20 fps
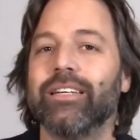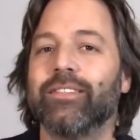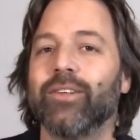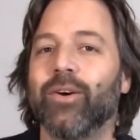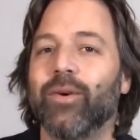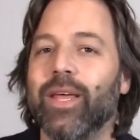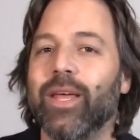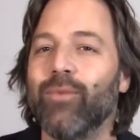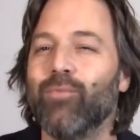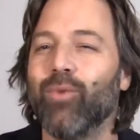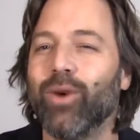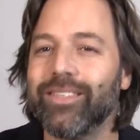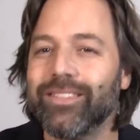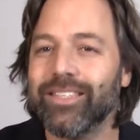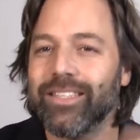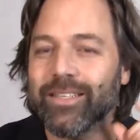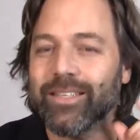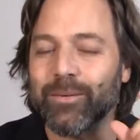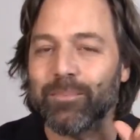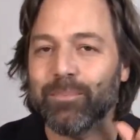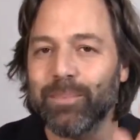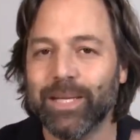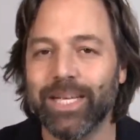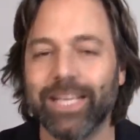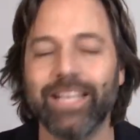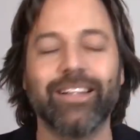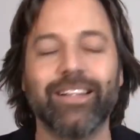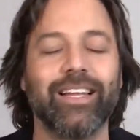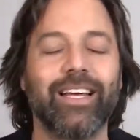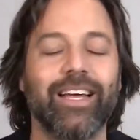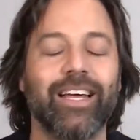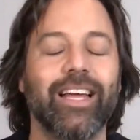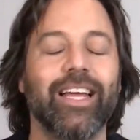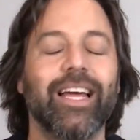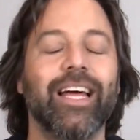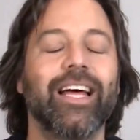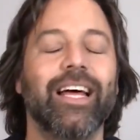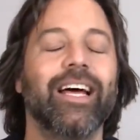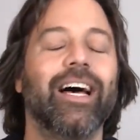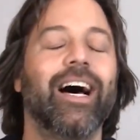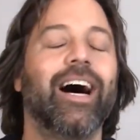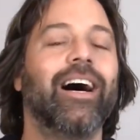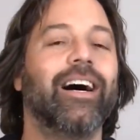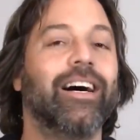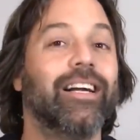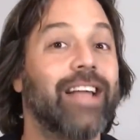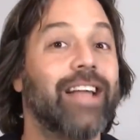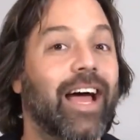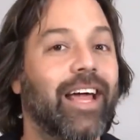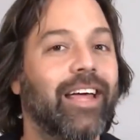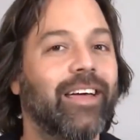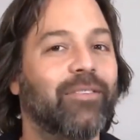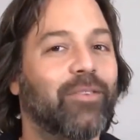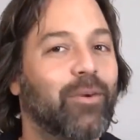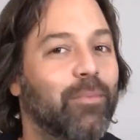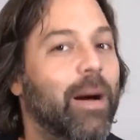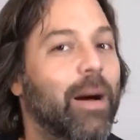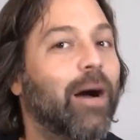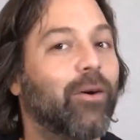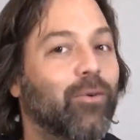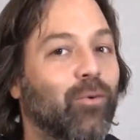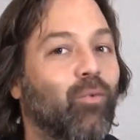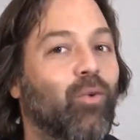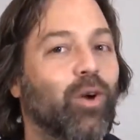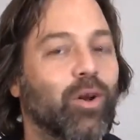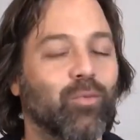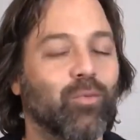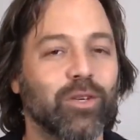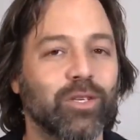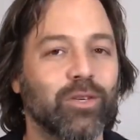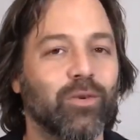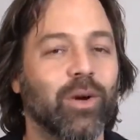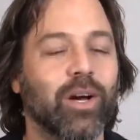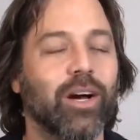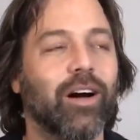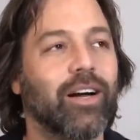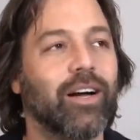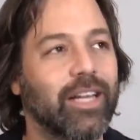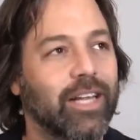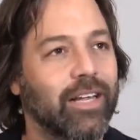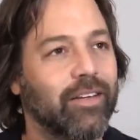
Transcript: And so he wasn't completely naive about what was going on.